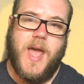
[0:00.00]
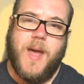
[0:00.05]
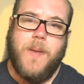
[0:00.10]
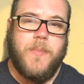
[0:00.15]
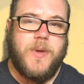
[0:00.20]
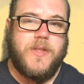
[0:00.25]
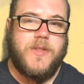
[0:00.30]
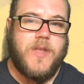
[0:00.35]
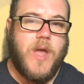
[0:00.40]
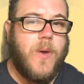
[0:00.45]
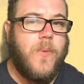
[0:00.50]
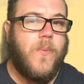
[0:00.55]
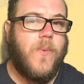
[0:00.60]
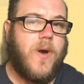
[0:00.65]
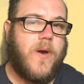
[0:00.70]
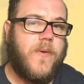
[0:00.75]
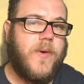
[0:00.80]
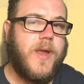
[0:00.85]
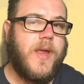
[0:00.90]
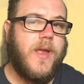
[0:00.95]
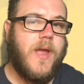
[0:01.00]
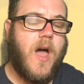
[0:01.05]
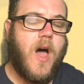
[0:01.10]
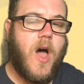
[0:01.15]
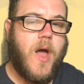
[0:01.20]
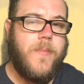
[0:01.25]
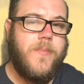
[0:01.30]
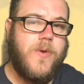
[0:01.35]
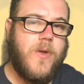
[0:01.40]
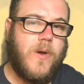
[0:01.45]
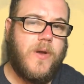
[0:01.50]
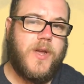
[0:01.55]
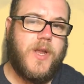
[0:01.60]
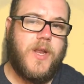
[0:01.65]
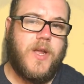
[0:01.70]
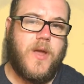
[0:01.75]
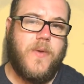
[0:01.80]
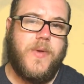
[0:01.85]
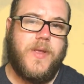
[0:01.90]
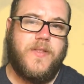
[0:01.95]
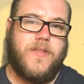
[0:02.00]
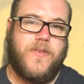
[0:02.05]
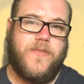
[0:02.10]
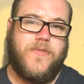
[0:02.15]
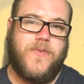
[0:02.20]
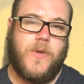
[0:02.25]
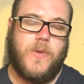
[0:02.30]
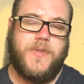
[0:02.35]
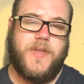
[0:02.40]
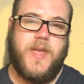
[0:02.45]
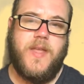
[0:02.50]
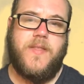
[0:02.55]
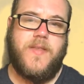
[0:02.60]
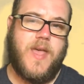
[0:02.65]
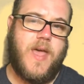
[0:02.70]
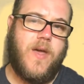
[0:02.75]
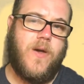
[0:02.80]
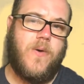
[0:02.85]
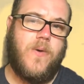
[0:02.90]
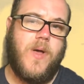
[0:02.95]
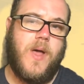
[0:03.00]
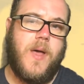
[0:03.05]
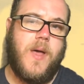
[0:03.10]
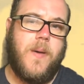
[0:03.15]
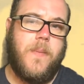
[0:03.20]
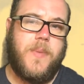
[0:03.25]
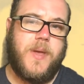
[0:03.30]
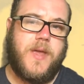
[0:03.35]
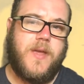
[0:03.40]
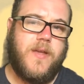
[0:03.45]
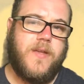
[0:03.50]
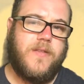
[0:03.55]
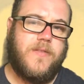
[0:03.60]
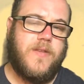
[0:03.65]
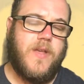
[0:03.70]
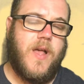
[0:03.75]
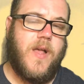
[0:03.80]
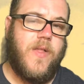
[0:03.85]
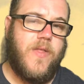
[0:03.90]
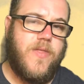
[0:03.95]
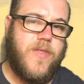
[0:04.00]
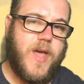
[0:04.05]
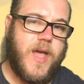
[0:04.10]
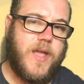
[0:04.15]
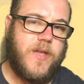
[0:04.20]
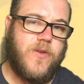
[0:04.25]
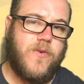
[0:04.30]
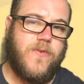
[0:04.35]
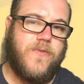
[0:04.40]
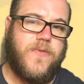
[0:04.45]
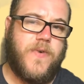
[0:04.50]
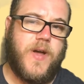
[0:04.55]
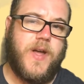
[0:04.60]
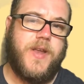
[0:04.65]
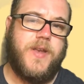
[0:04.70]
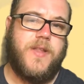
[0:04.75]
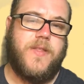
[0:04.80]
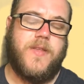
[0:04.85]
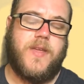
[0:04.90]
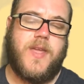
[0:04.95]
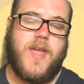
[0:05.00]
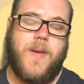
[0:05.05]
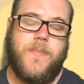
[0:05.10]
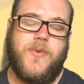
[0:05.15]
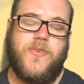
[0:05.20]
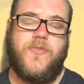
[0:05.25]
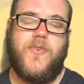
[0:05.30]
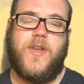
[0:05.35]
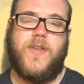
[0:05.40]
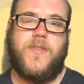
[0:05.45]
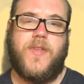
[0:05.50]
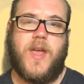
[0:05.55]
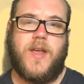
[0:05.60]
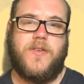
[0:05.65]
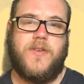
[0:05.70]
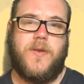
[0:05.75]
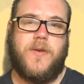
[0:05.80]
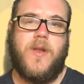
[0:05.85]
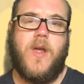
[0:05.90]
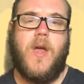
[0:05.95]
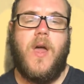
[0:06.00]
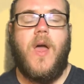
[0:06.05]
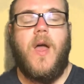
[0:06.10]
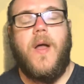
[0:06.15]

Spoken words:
but don't worry, I'm not going to go into full detail because that you'll find in the chemistry section.